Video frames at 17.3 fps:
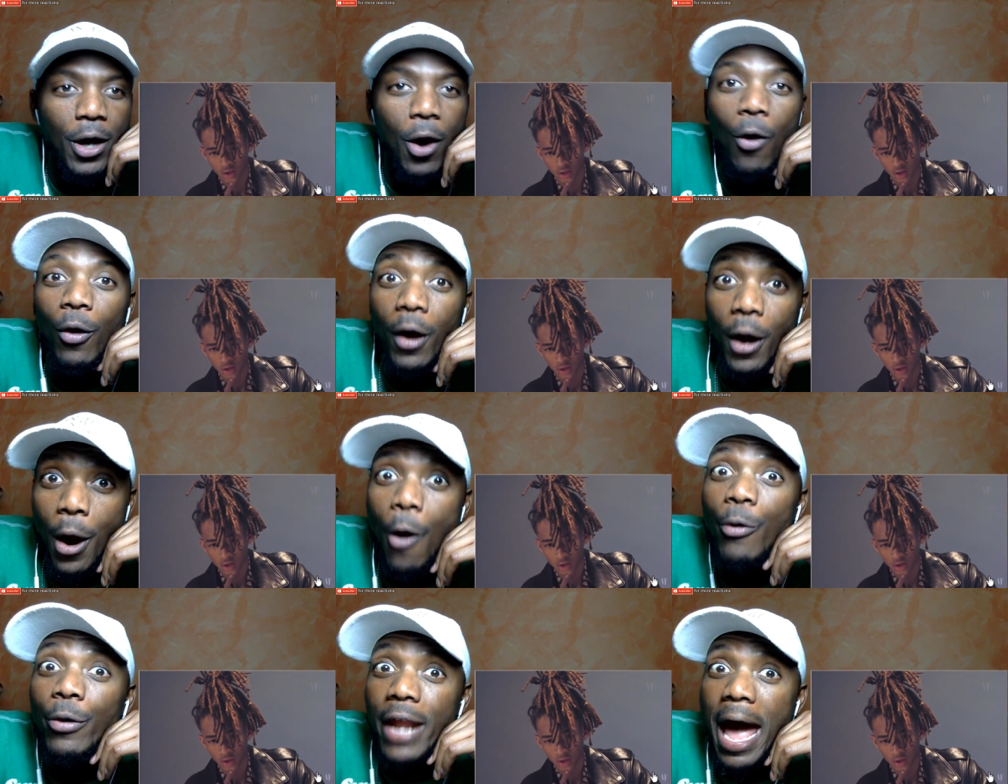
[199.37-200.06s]
that
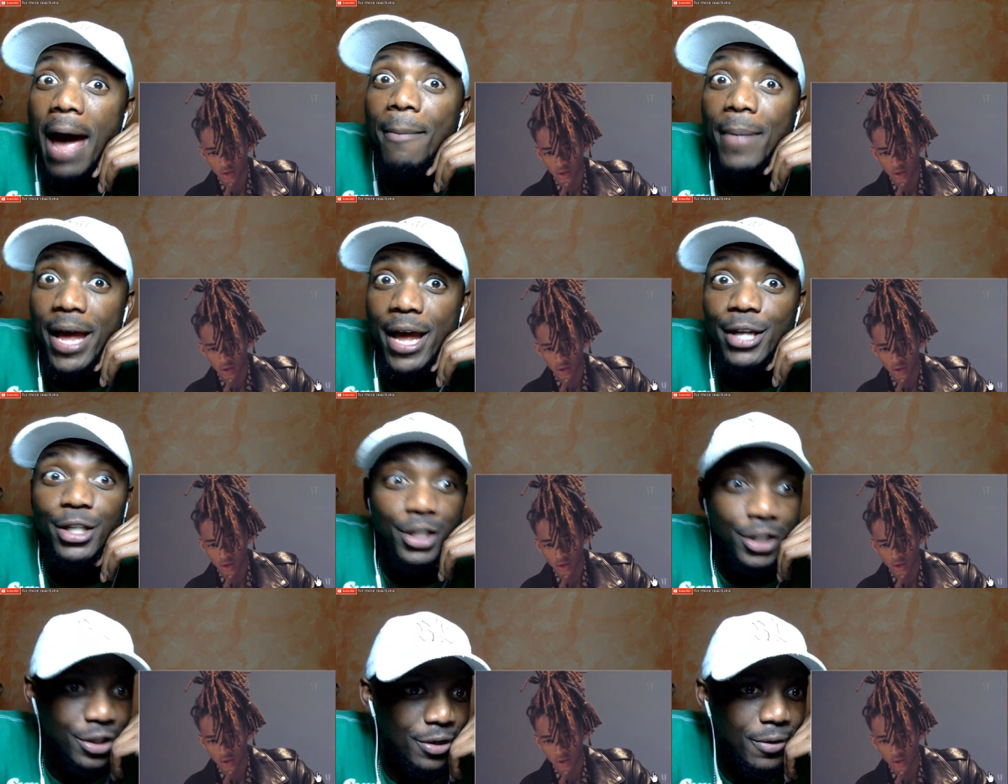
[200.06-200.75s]
World of
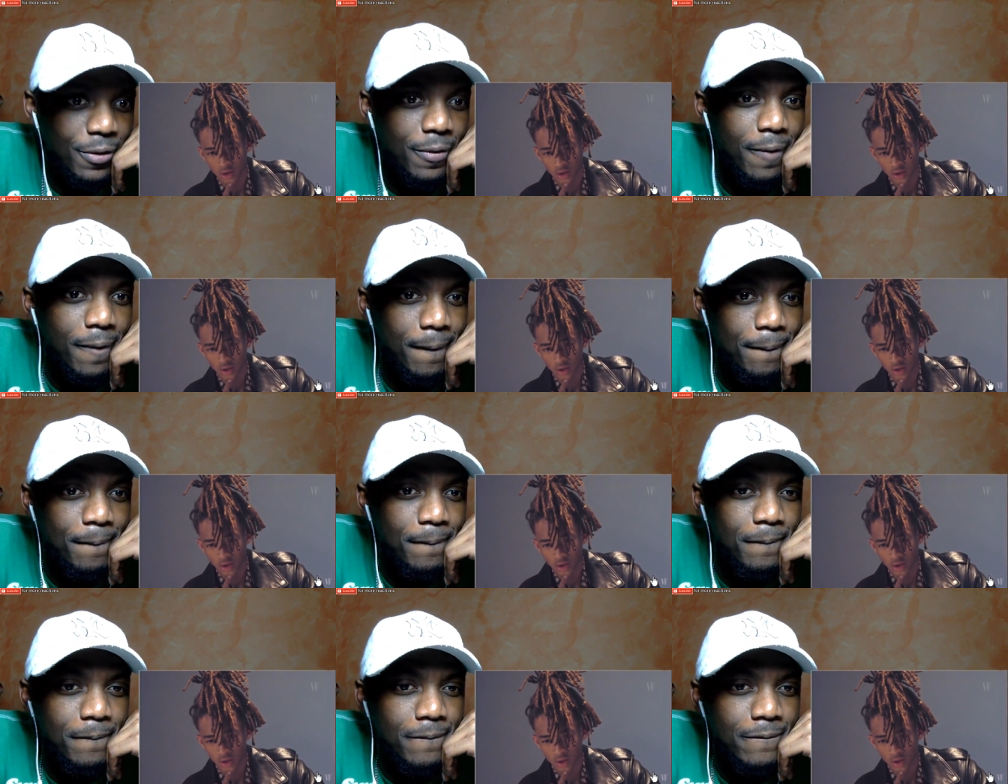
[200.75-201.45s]
Warcraft players
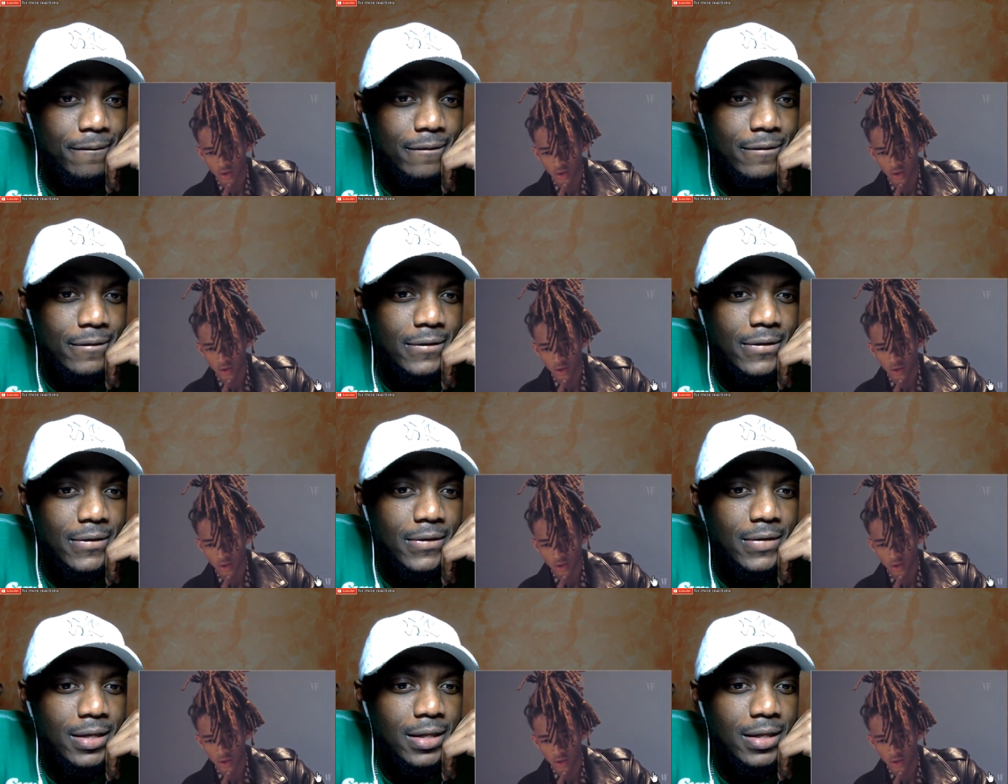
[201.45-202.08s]
have played the game,